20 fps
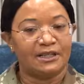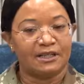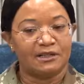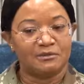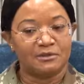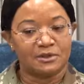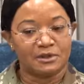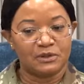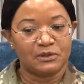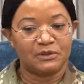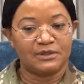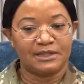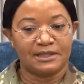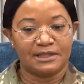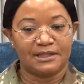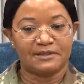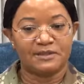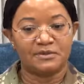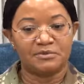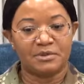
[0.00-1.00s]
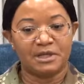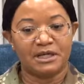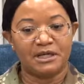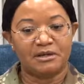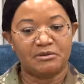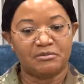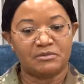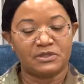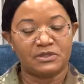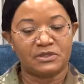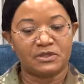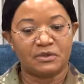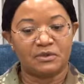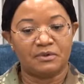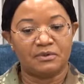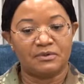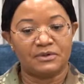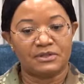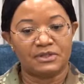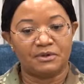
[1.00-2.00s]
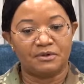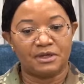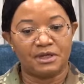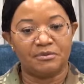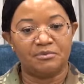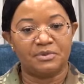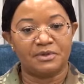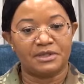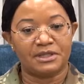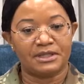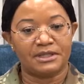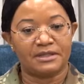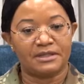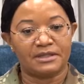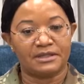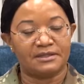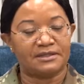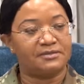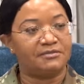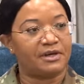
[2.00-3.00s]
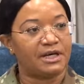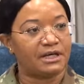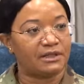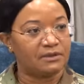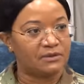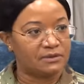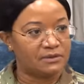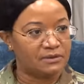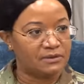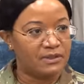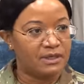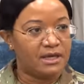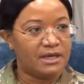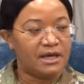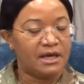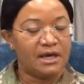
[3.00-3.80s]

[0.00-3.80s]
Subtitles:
Absolutely, yes, ma'am. So empathy is vital.